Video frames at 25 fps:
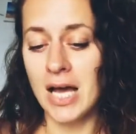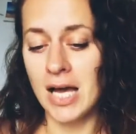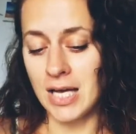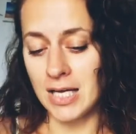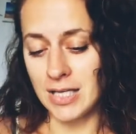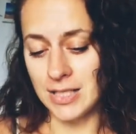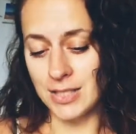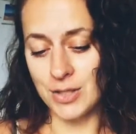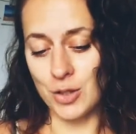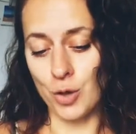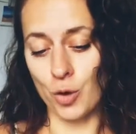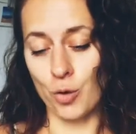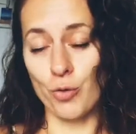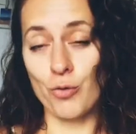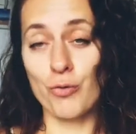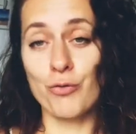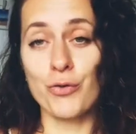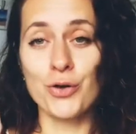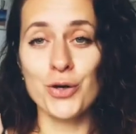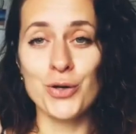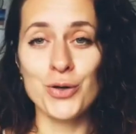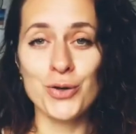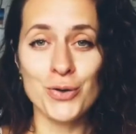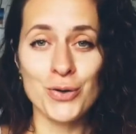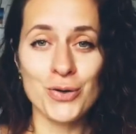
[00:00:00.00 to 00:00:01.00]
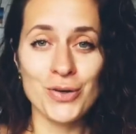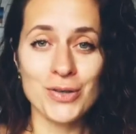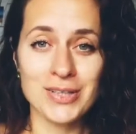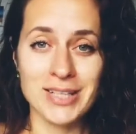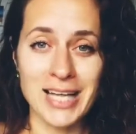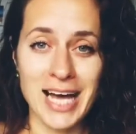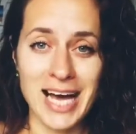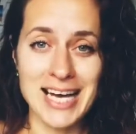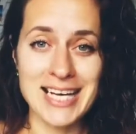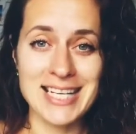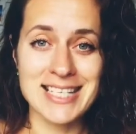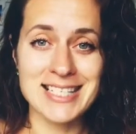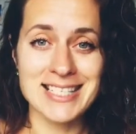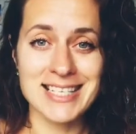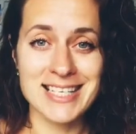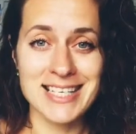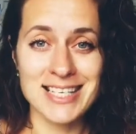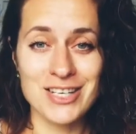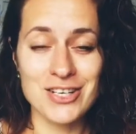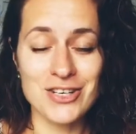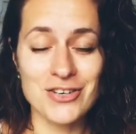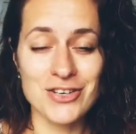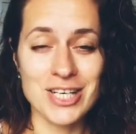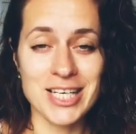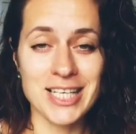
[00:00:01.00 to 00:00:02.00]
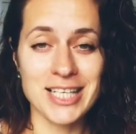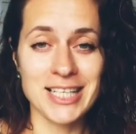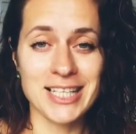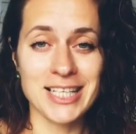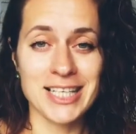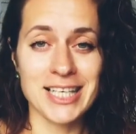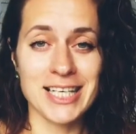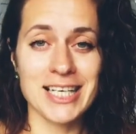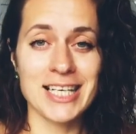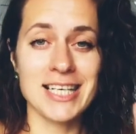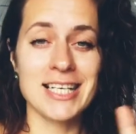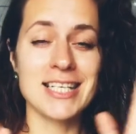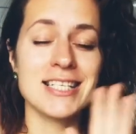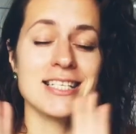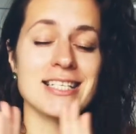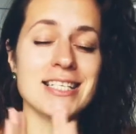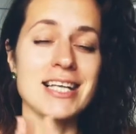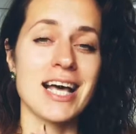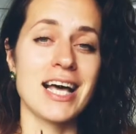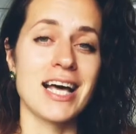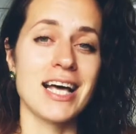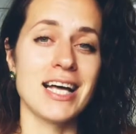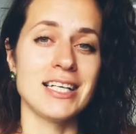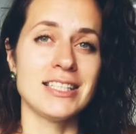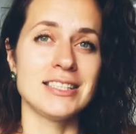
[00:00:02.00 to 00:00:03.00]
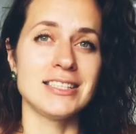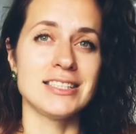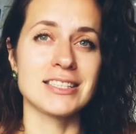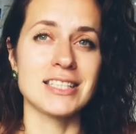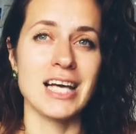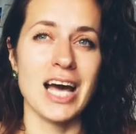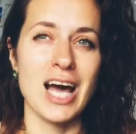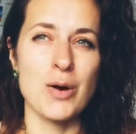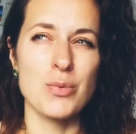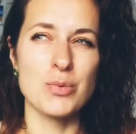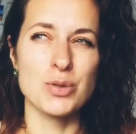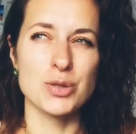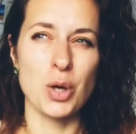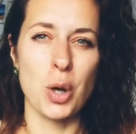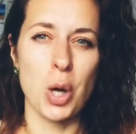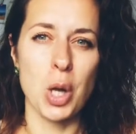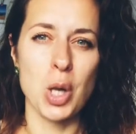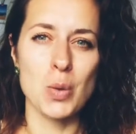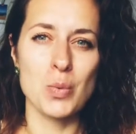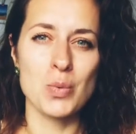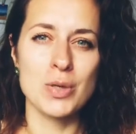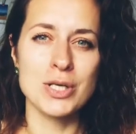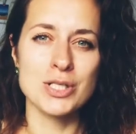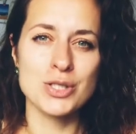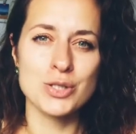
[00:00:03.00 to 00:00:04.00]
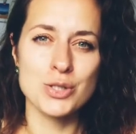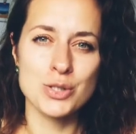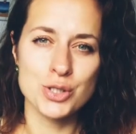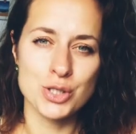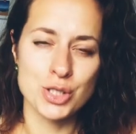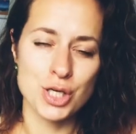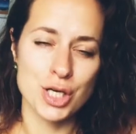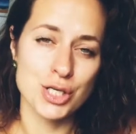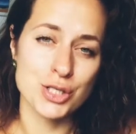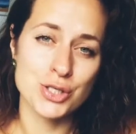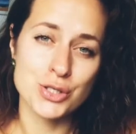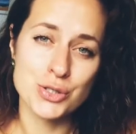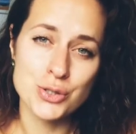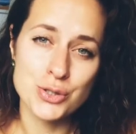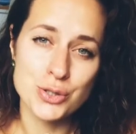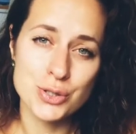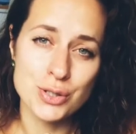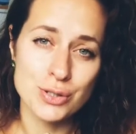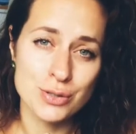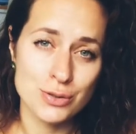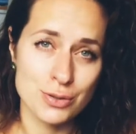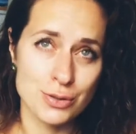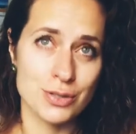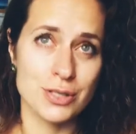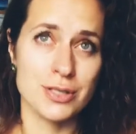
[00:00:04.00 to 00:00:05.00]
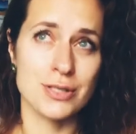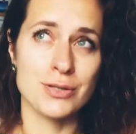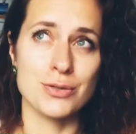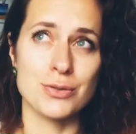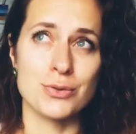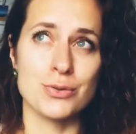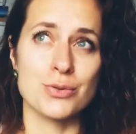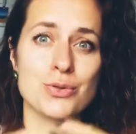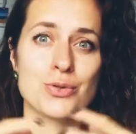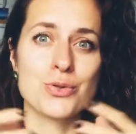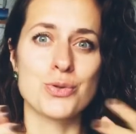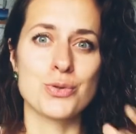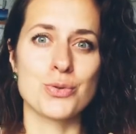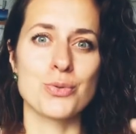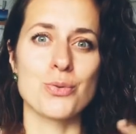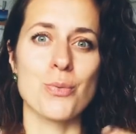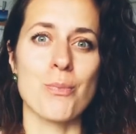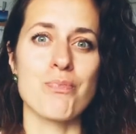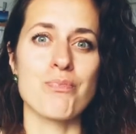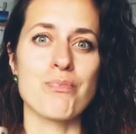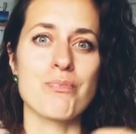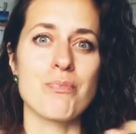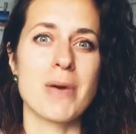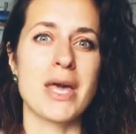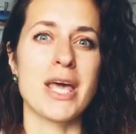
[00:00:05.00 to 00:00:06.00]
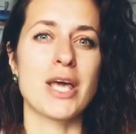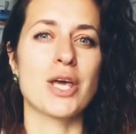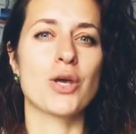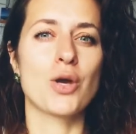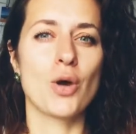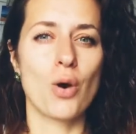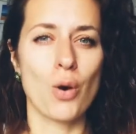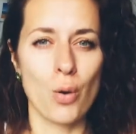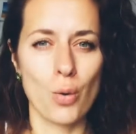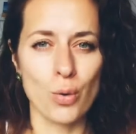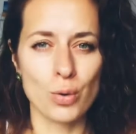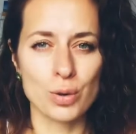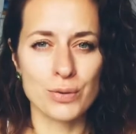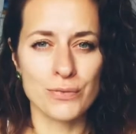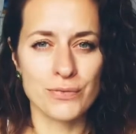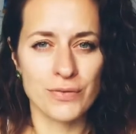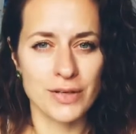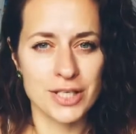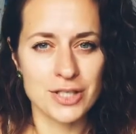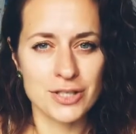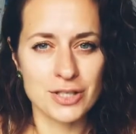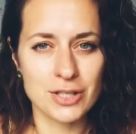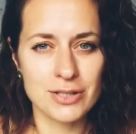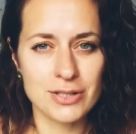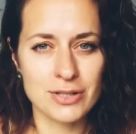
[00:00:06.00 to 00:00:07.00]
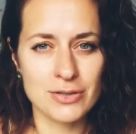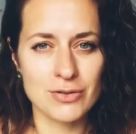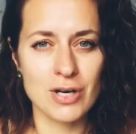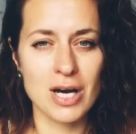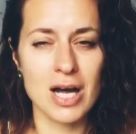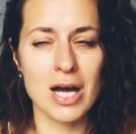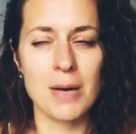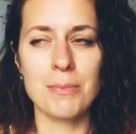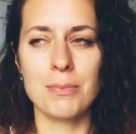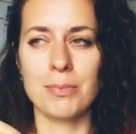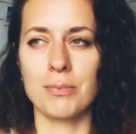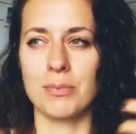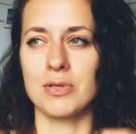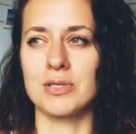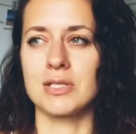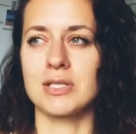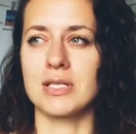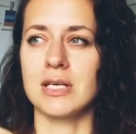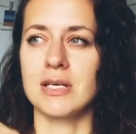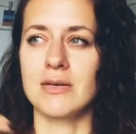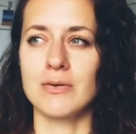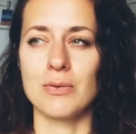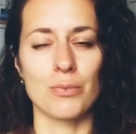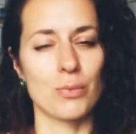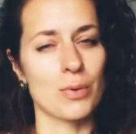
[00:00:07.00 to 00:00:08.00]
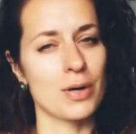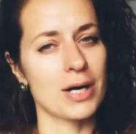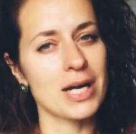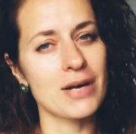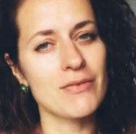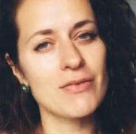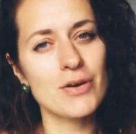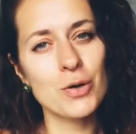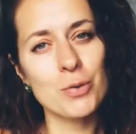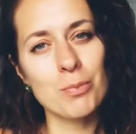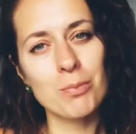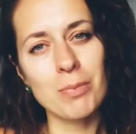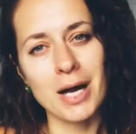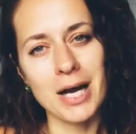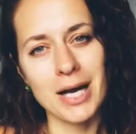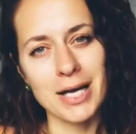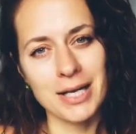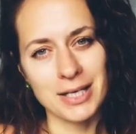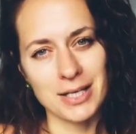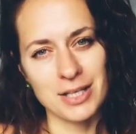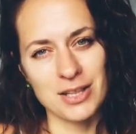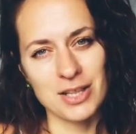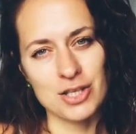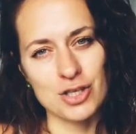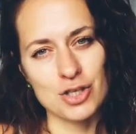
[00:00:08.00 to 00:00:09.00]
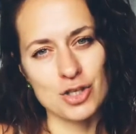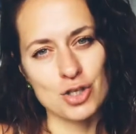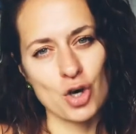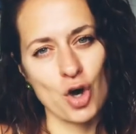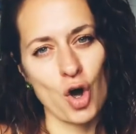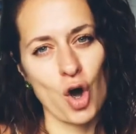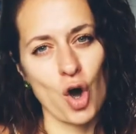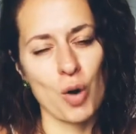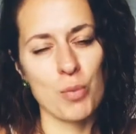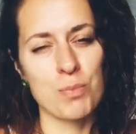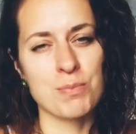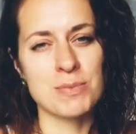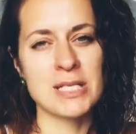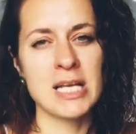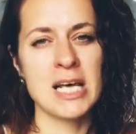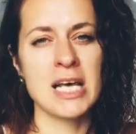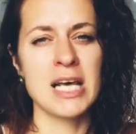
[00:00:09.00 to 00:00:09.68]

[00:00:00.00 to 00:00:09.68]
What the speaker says: So few nice ingredients, and I would always suggest you to make your own facial scrub, because whatever you're buying in the shops,